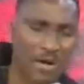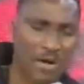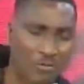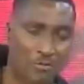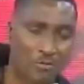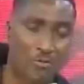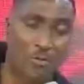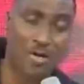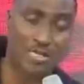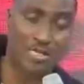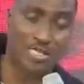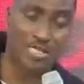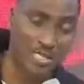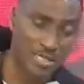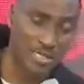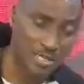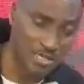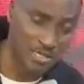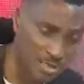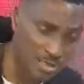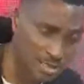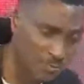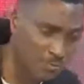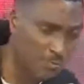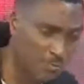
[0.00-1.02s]
for
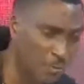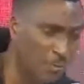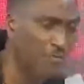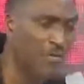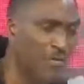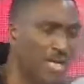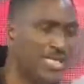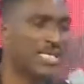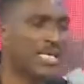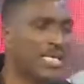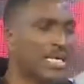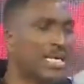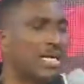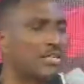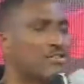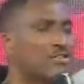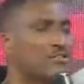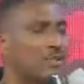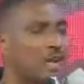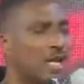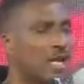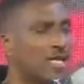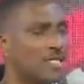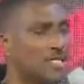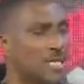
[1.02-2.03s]
the prophetic
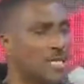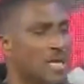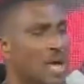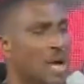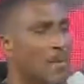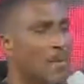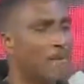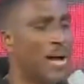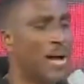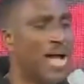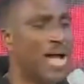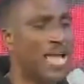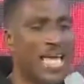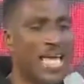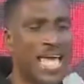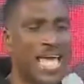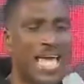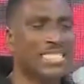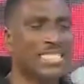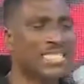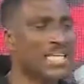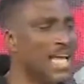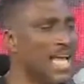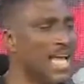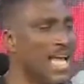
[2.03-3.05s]
entrance. By
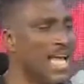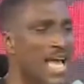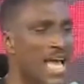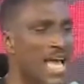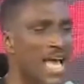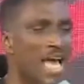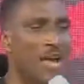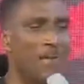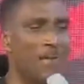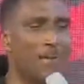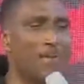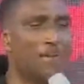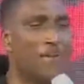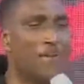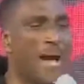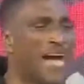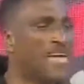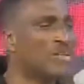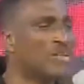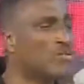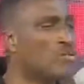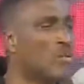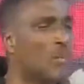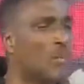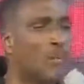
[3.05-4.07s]
eight A M,
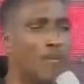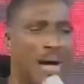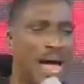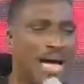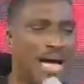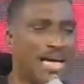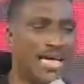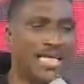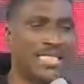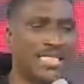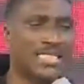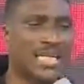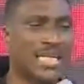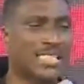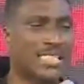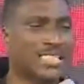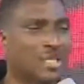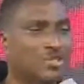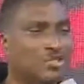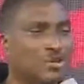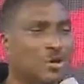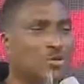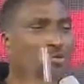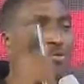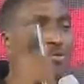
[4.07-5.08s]
back-to-back
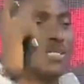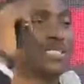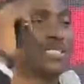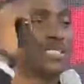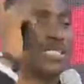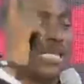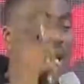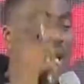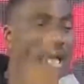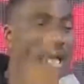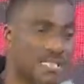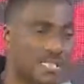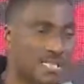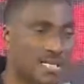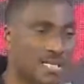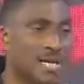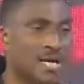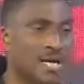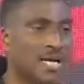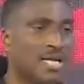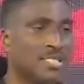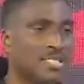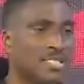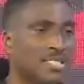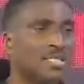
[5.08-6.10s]
intercession will start
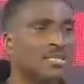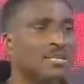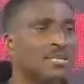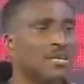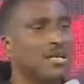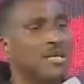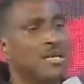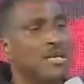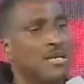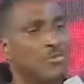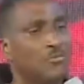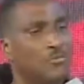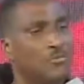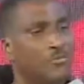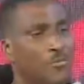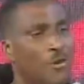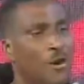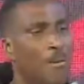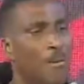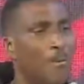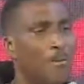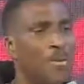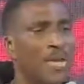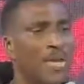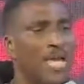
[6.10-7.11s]
till
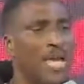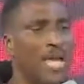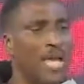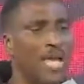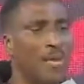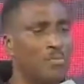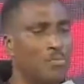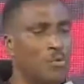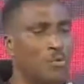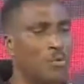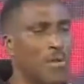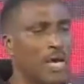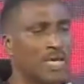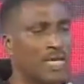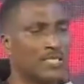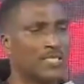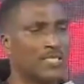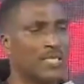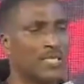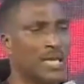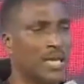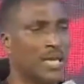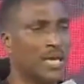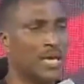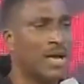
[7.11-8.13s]
four P M
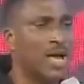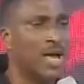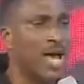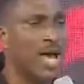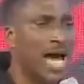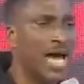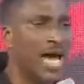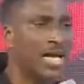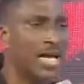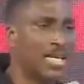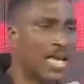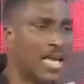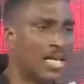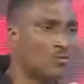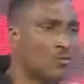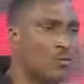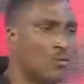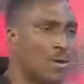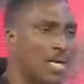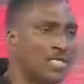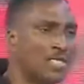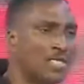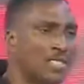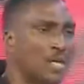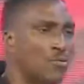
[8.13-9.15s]
Wednesday. And that
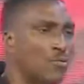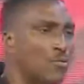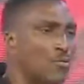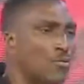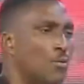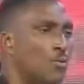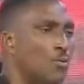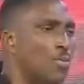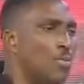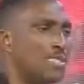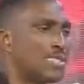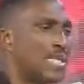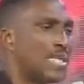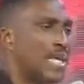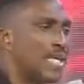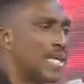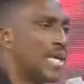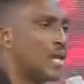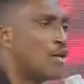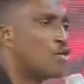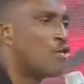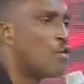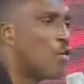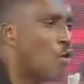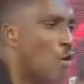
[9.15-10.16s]
Wednesday, we will be
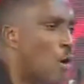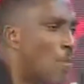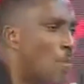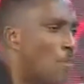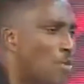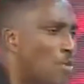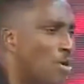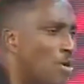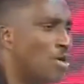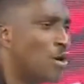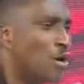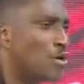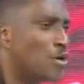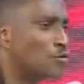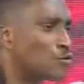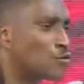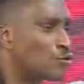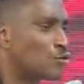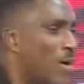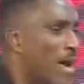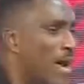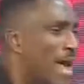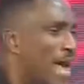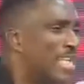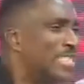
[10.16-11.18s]
taking communion
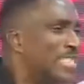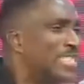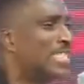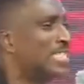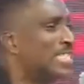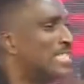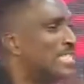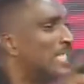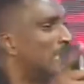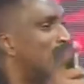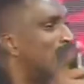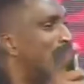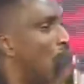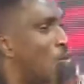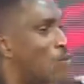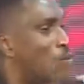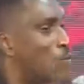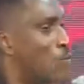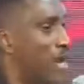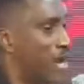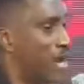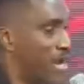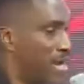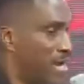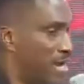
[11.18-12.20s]
to end the year
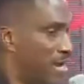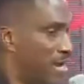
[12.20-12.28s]
well.